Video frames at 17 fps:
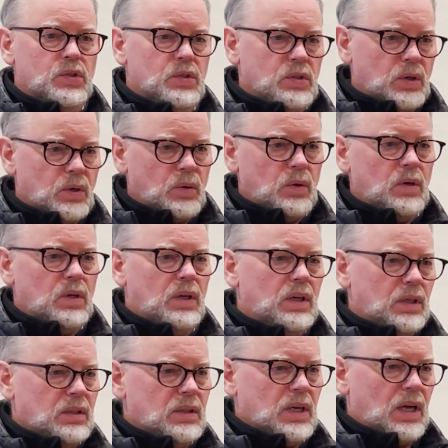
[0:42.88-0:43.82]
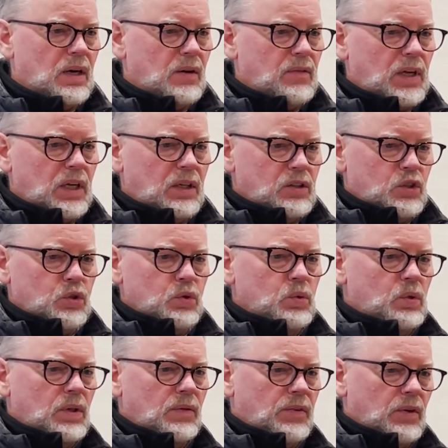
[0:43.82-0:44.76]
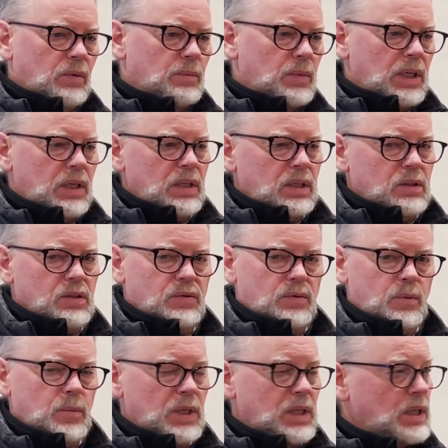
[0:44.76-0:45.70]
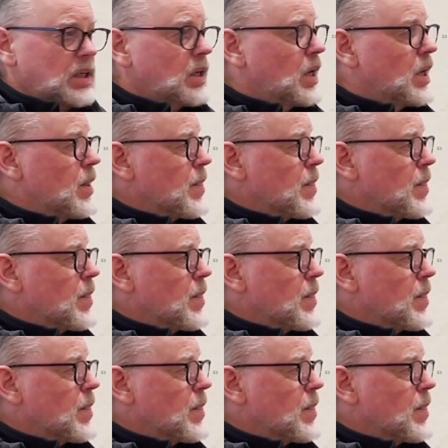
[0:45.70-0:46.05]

So it kind of had two different meanings for me.